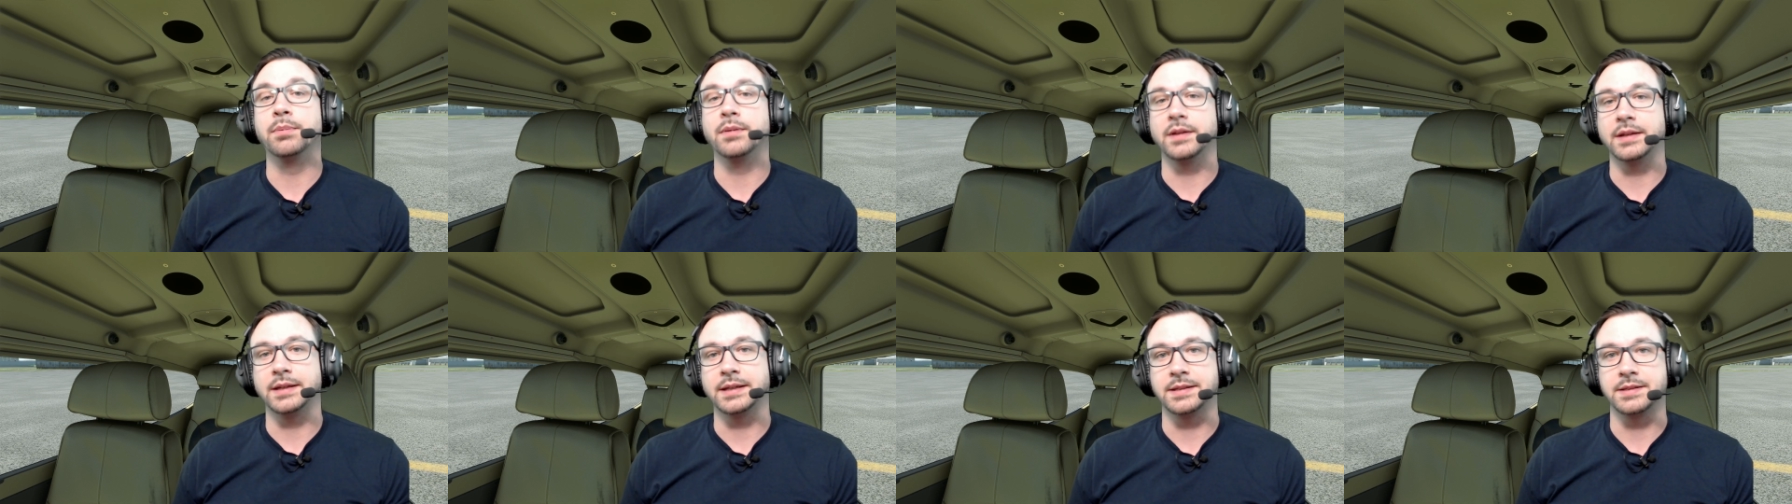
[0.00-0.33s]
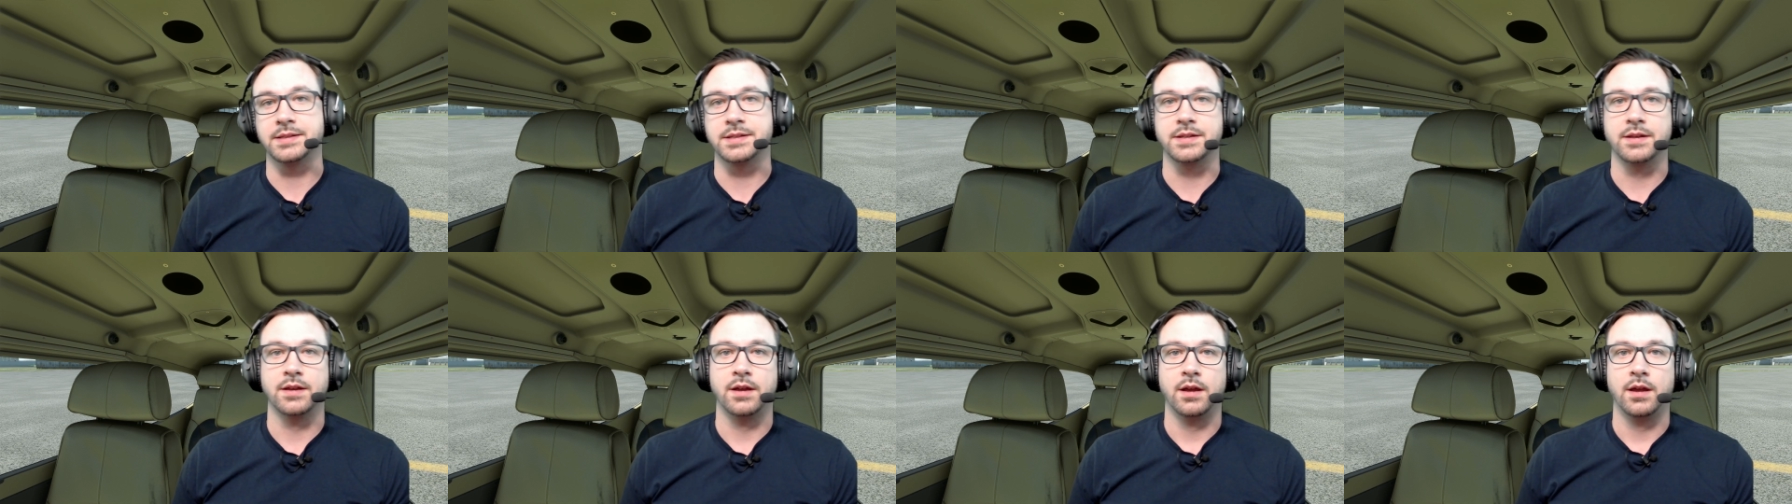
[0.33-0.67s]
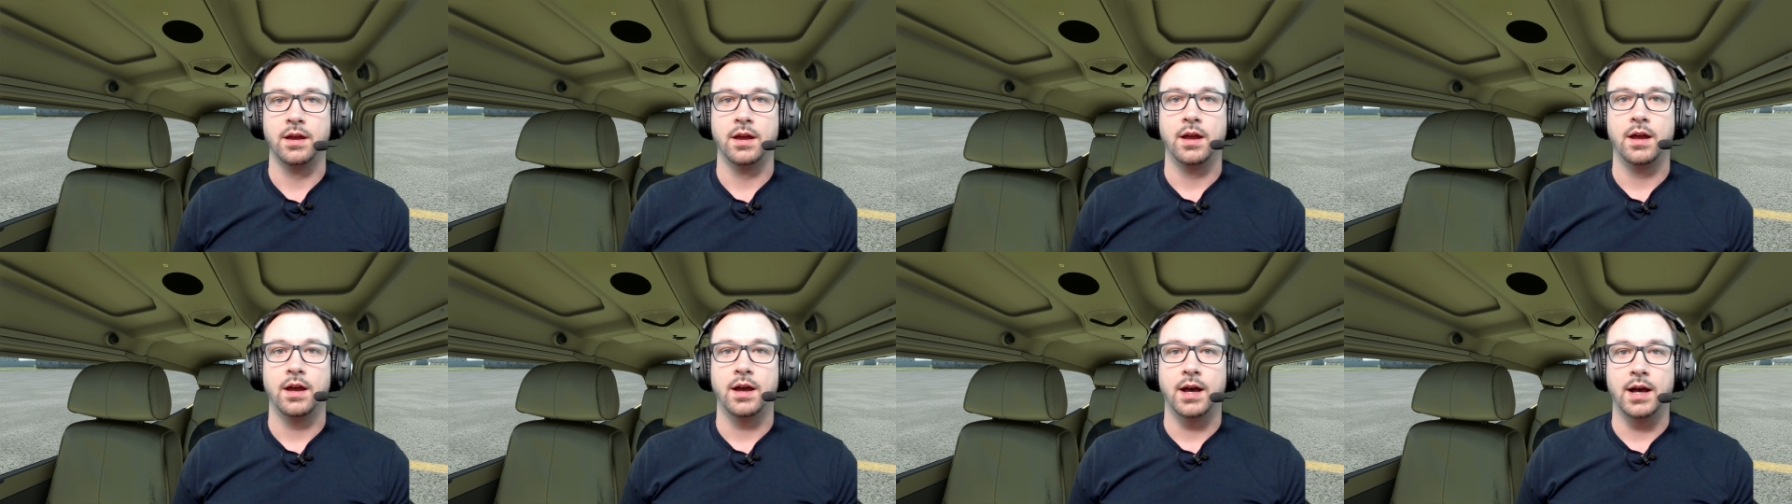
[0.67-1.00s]
the planes.
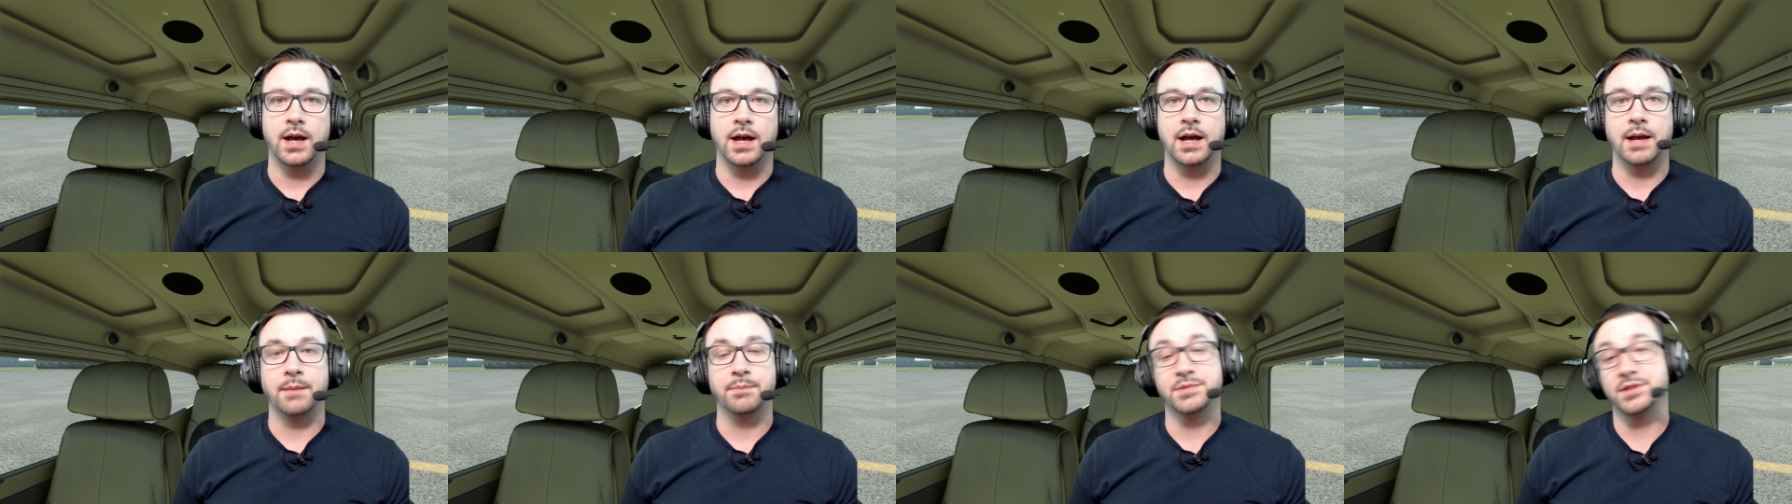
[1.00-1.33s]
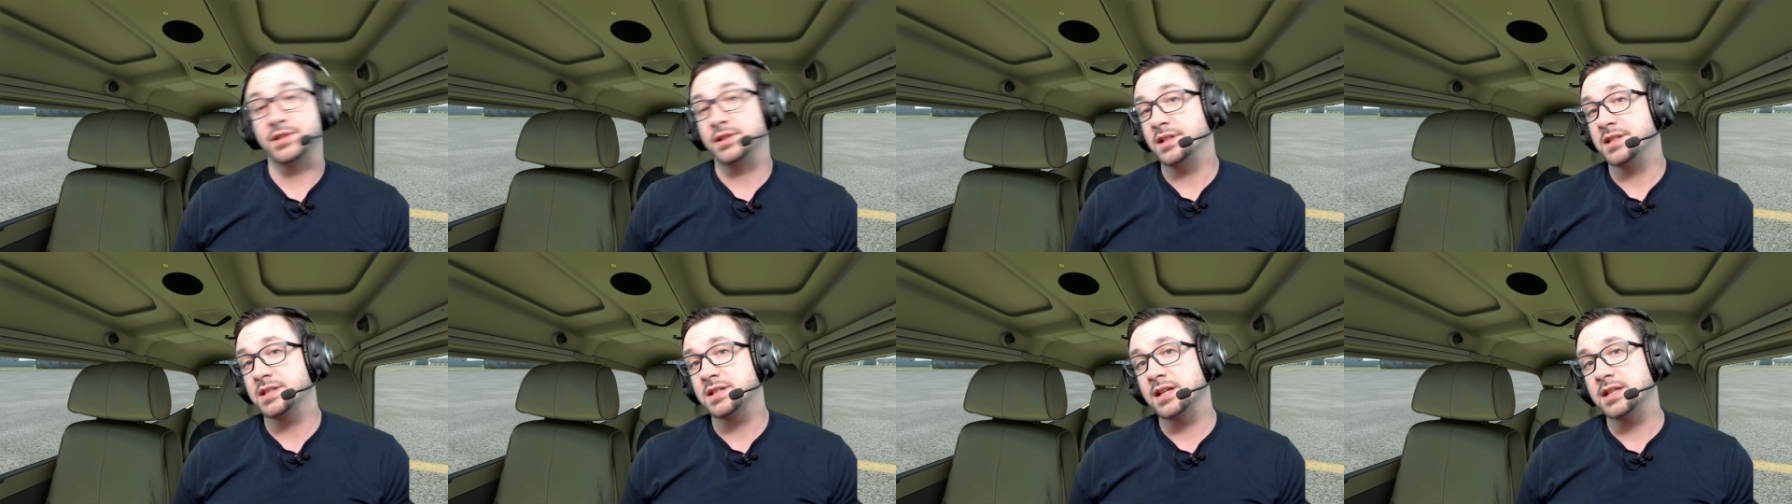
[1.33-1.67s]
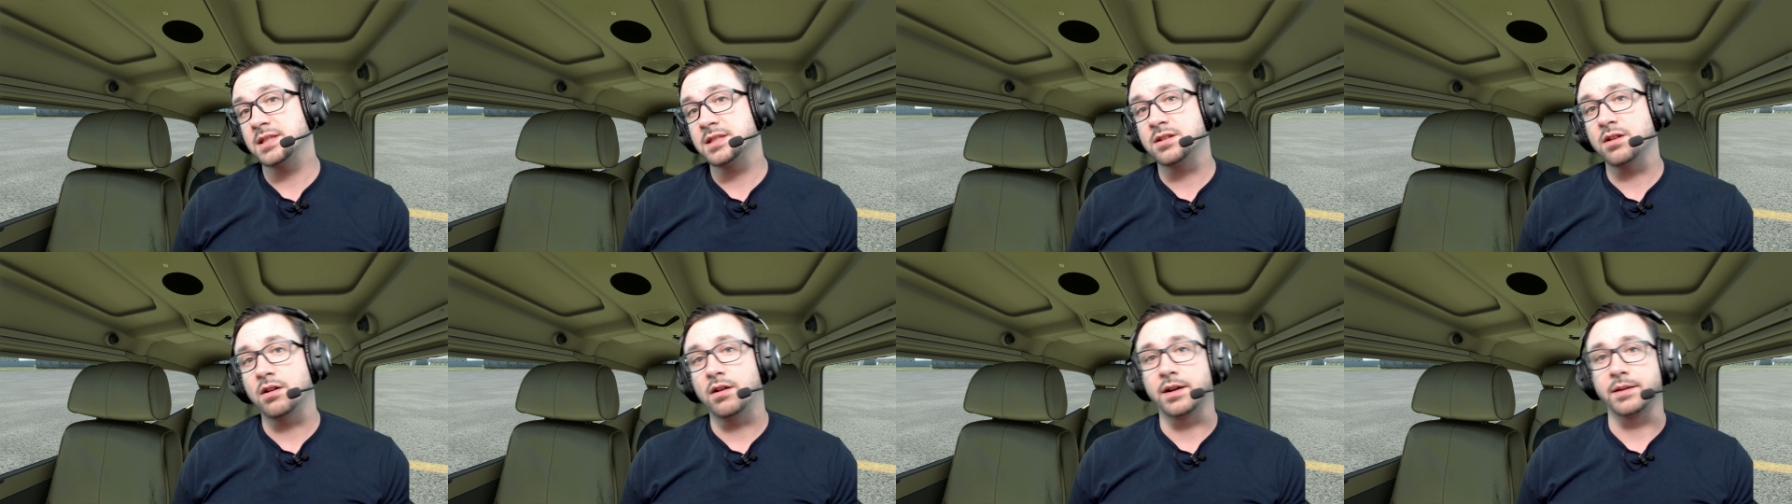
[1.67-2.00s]
So let's
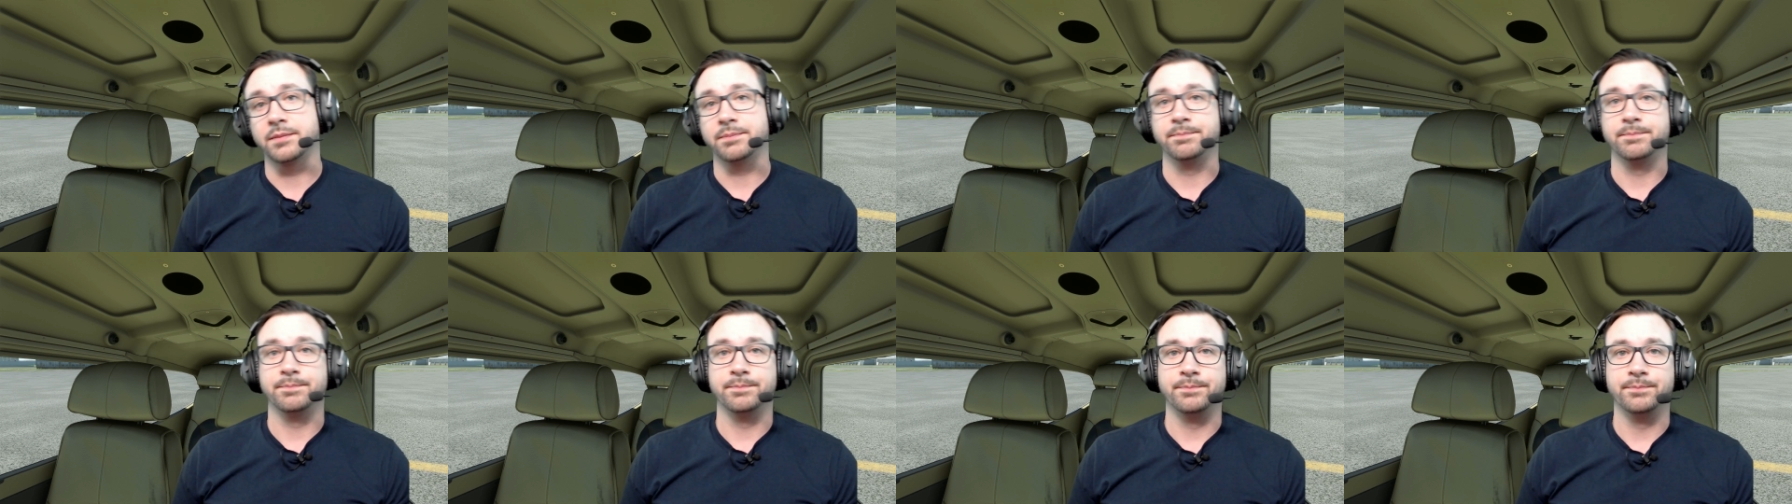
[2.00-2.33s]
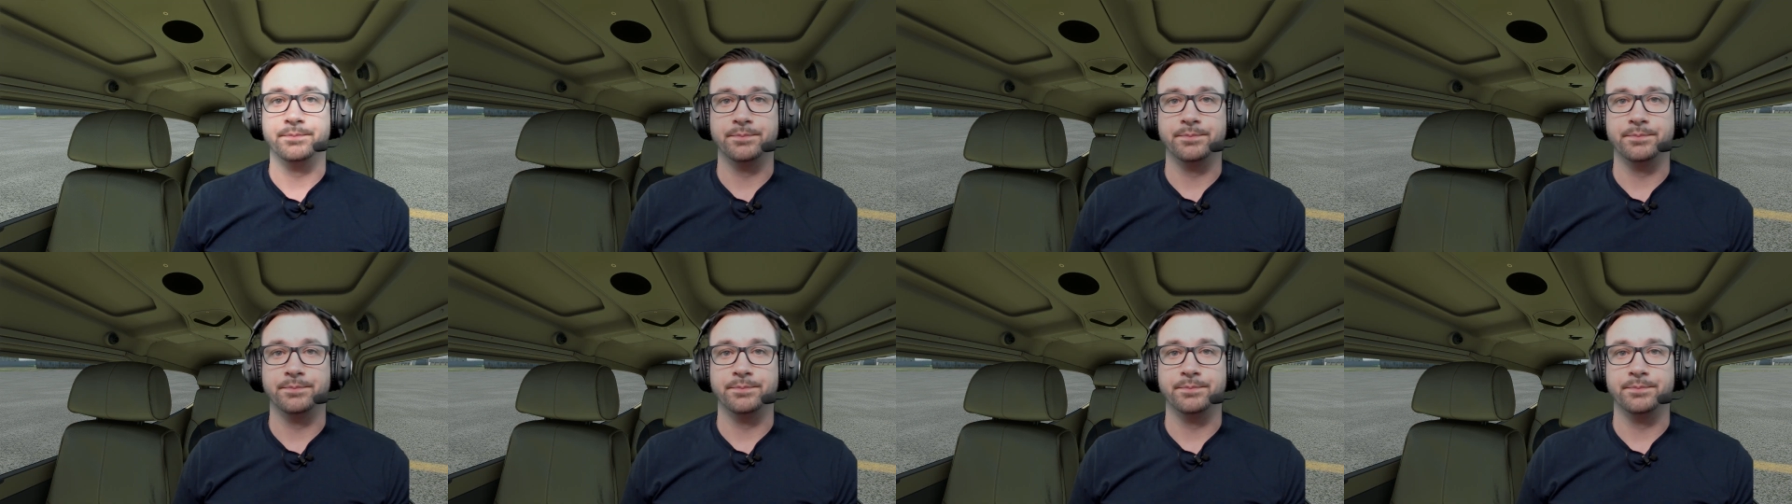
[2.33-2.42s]
get started.